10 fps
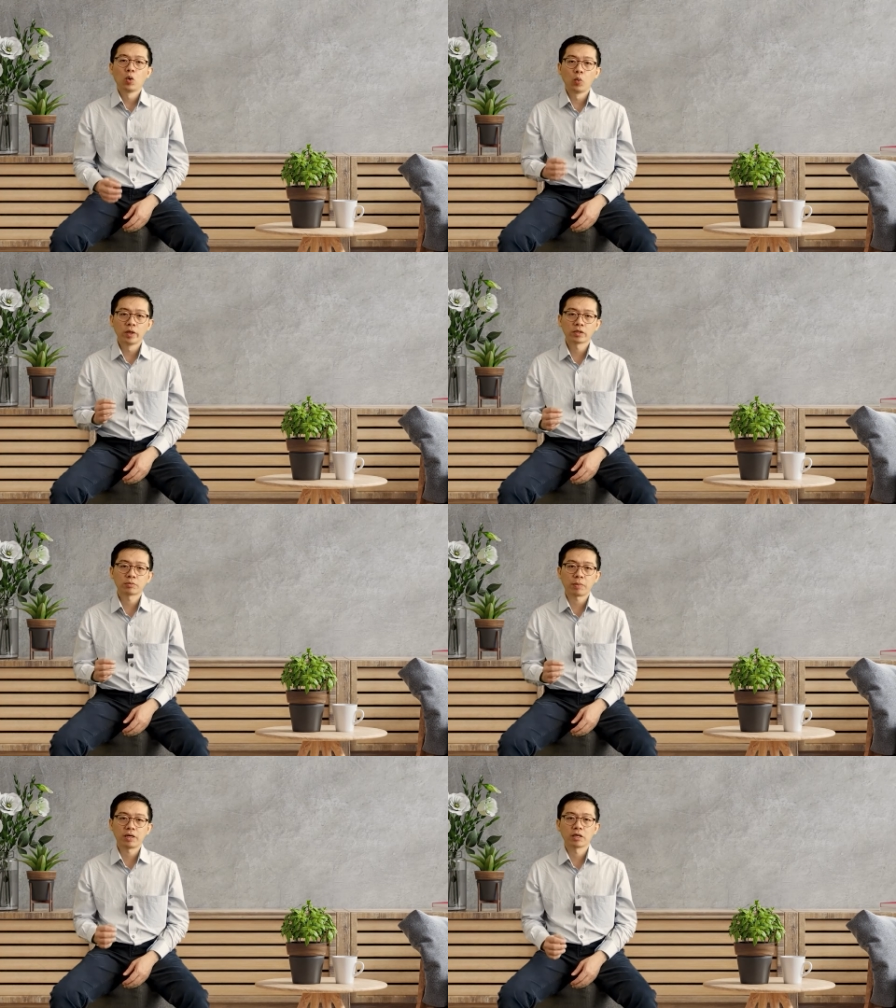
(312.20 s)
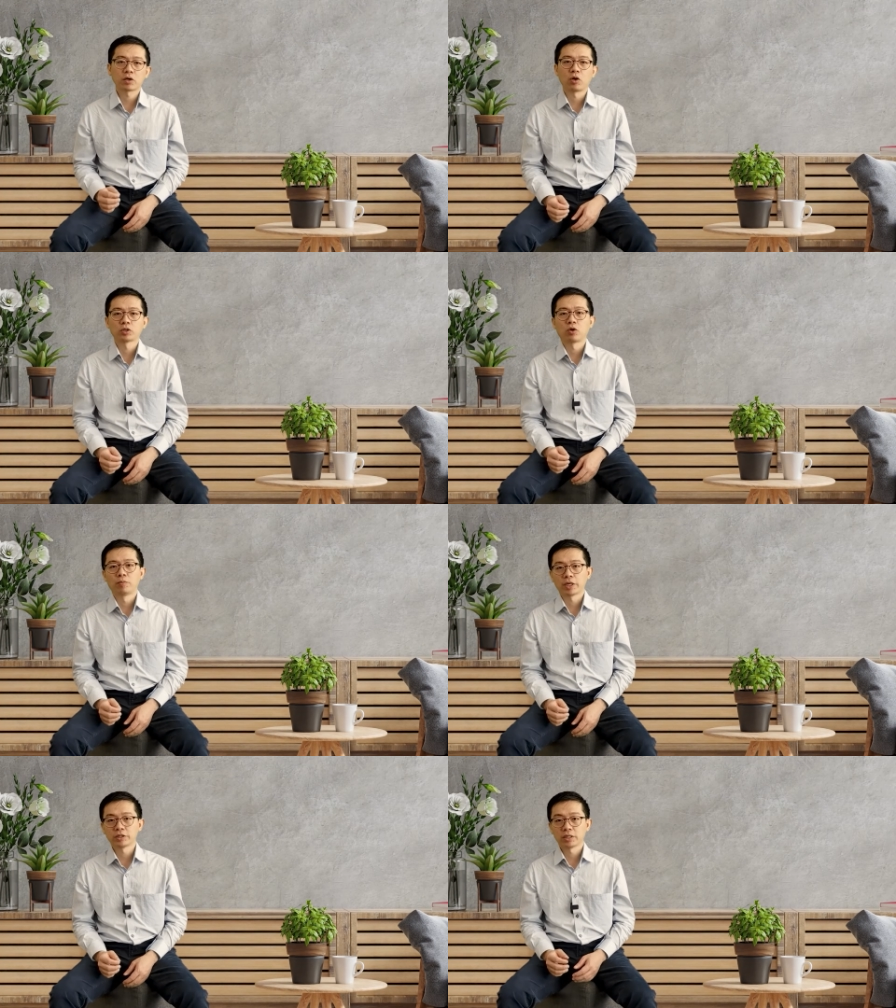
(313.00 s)
with spinal cord
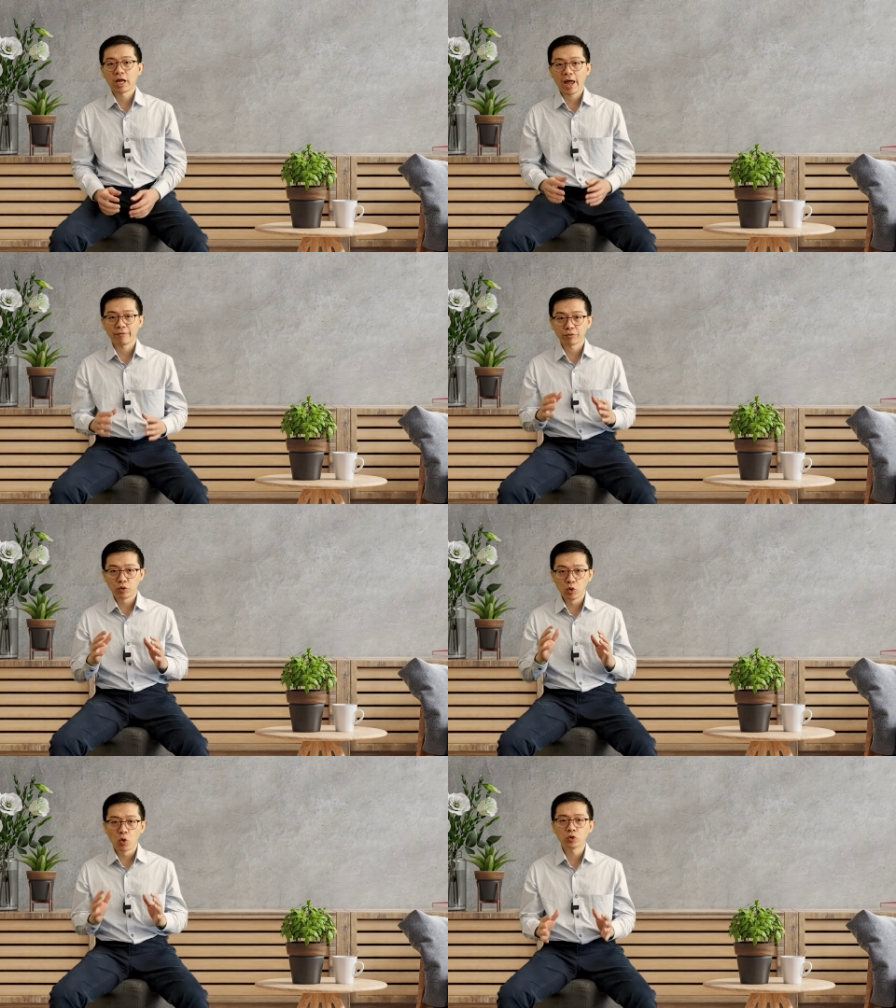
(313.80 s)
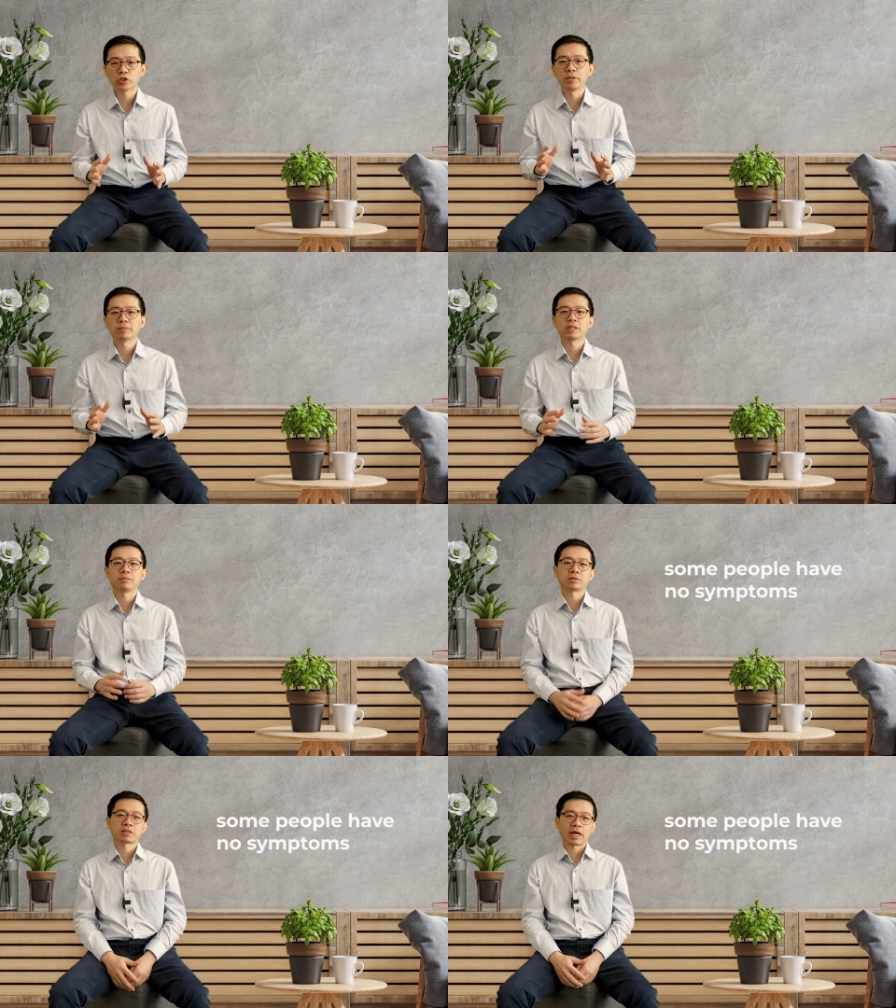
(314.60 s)
compression have no
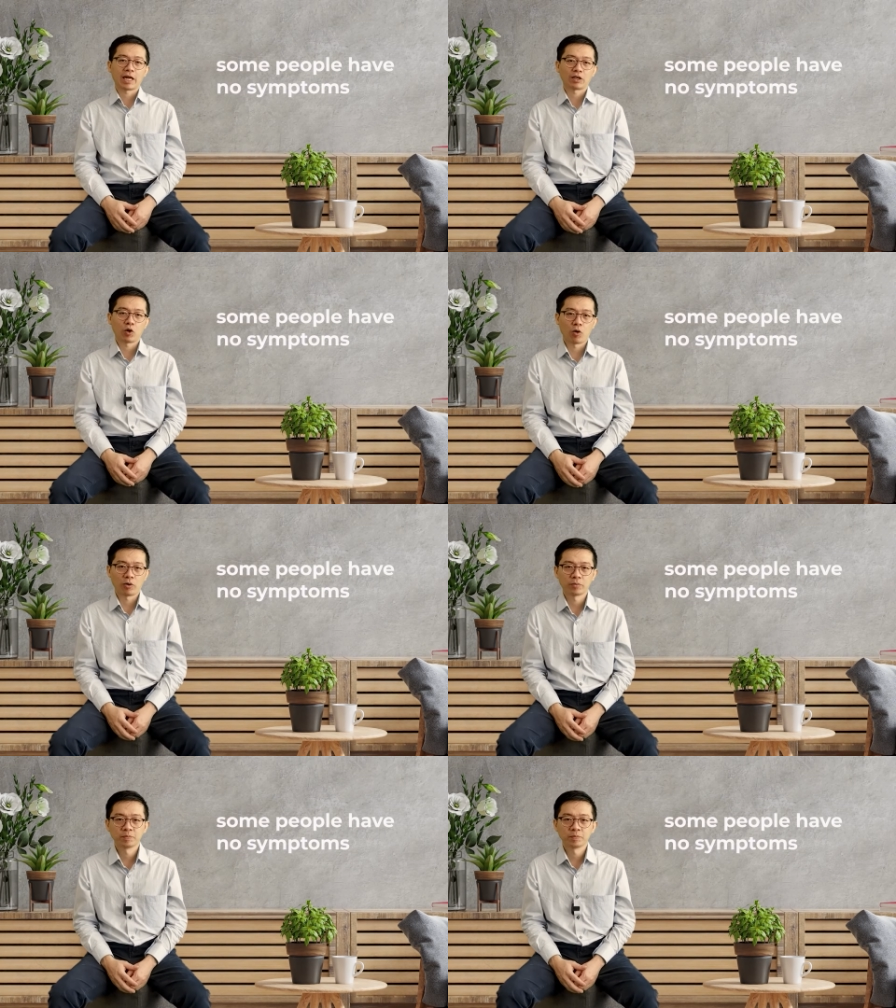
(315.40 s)
symptoms at all.